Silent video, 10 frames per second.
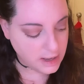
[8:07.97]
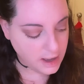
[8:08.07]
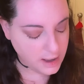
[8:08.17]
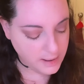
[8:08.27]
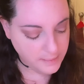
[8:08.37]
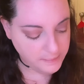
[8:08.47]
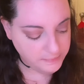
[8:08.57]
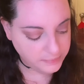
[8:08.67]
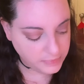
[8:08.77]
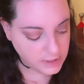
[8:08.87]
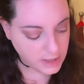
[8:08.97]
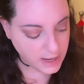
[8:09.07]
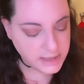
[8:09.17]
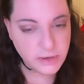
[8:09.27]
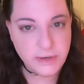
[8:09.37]

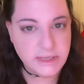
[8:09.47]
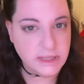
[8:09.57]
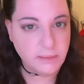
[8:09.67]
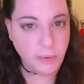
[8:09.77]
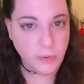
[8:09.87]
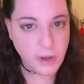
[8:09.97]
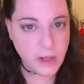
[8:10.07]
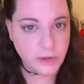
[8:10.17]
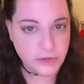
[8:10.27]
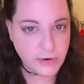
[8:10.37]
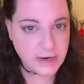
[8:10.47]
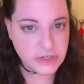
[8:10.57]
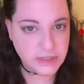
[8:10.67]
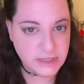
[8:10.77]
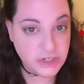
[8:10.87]
I noticed that the bold colors are
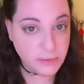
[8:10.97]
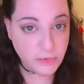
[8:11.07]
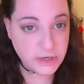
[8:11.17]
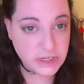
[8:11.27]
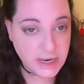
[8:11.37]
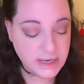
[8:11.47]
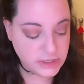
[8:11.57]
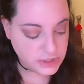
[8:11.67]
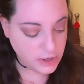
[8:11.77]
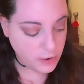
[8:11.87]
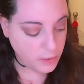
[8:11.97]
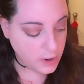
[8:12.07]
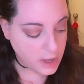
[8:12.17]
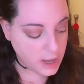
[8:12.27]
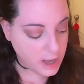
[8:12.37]
actually shimmery shades, so
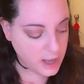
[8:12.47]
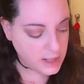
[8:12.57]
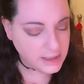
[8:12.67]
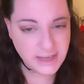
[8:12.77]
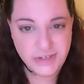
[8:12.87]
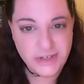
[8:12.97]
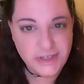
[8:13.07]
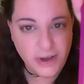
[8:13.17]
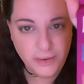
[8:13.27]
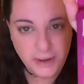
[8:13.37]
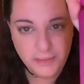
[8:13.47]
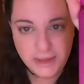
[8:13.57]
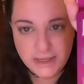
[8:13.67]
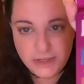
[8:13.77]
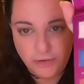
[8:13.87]
let's just go in with
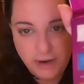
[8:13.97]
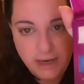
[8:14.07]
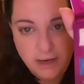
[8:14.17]
this green